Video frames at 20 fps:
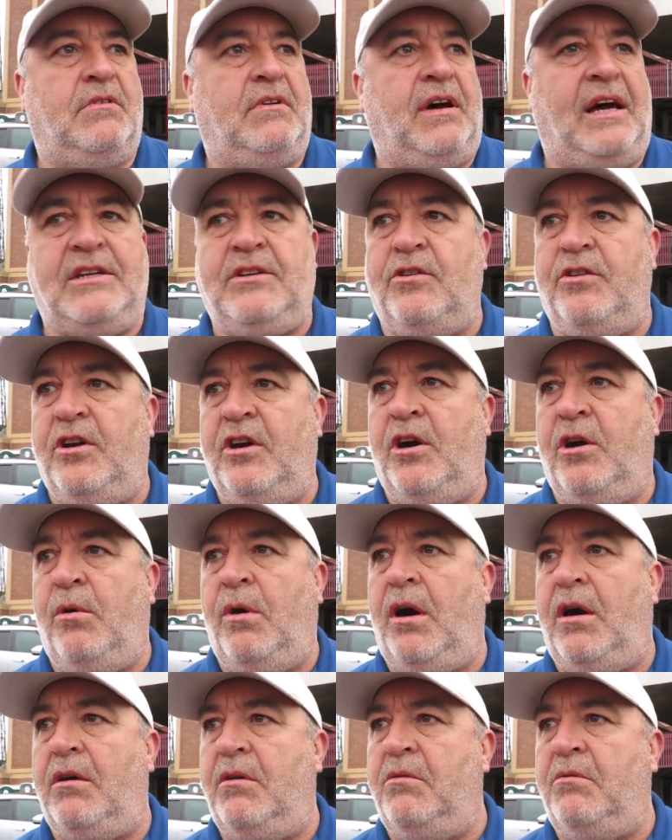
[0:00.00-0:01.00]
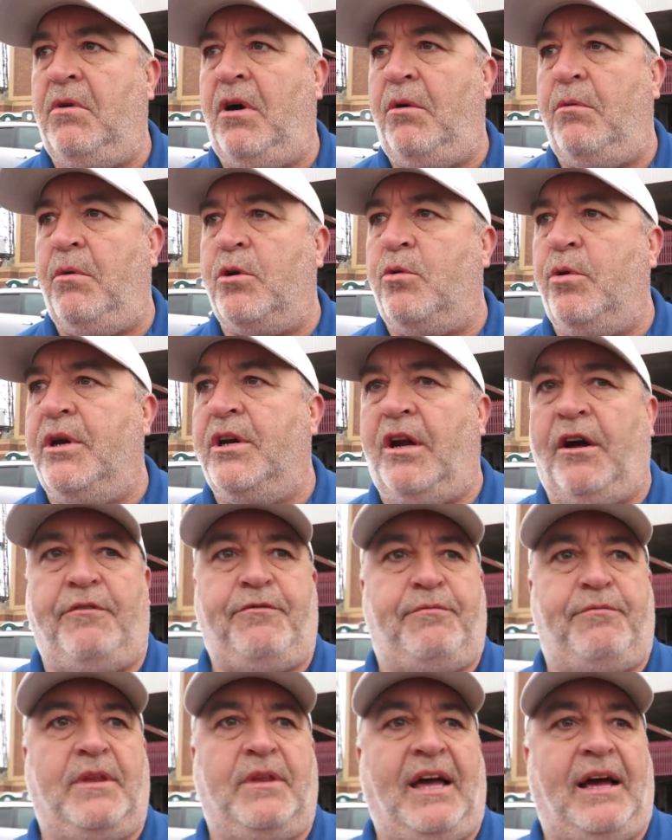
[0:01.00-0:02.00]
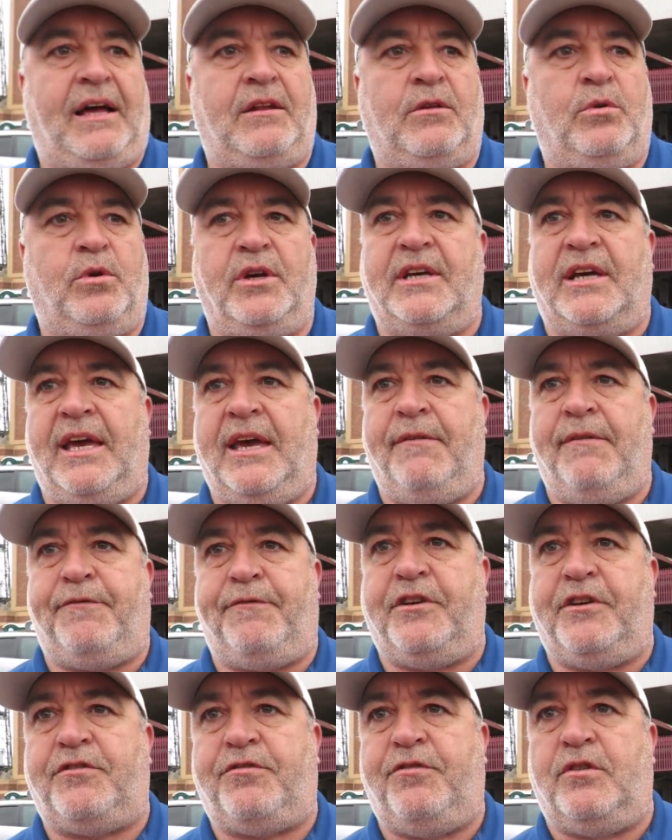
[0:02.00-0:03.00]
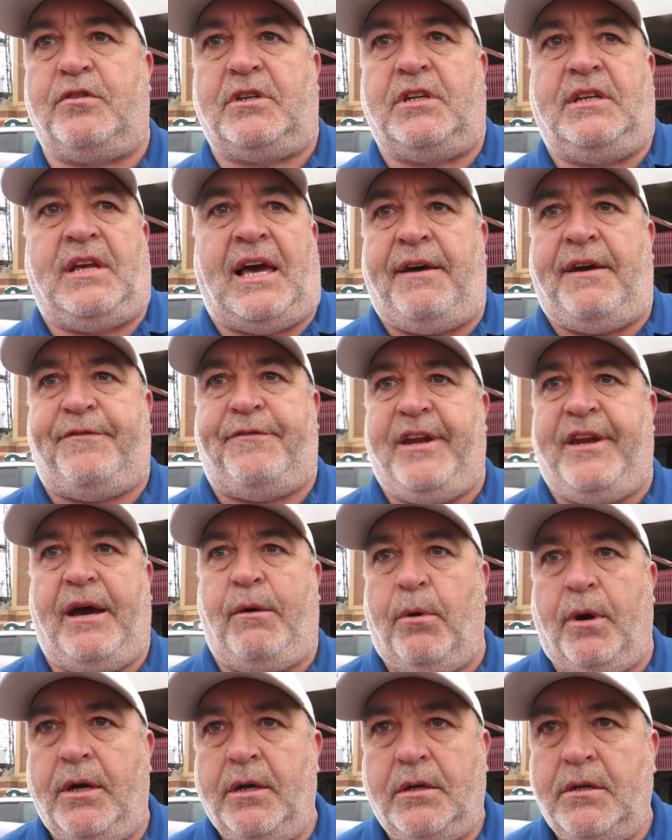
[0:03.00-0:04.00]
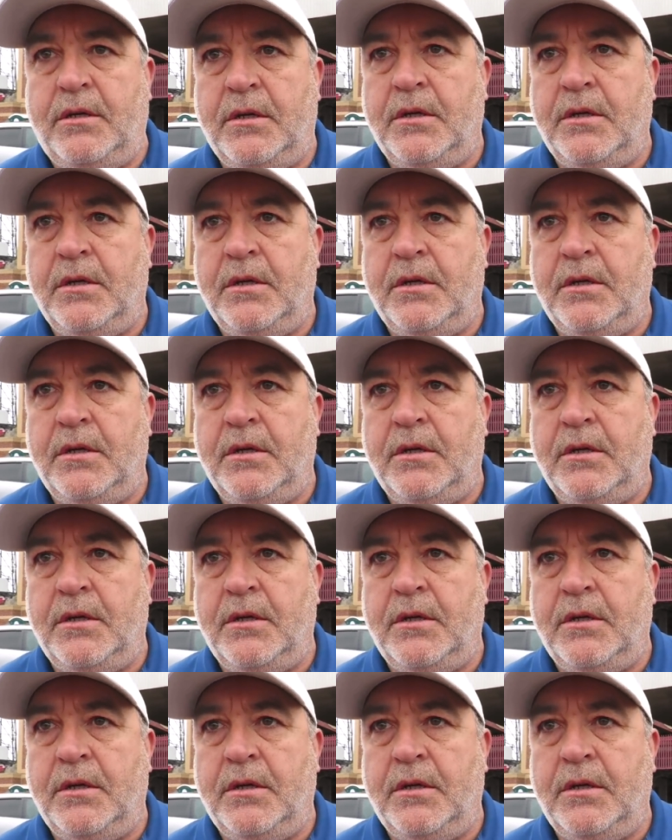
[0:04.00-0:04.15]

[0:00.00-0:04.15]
I don't know what, what we're going off with that Luton game, first fucking half an hour.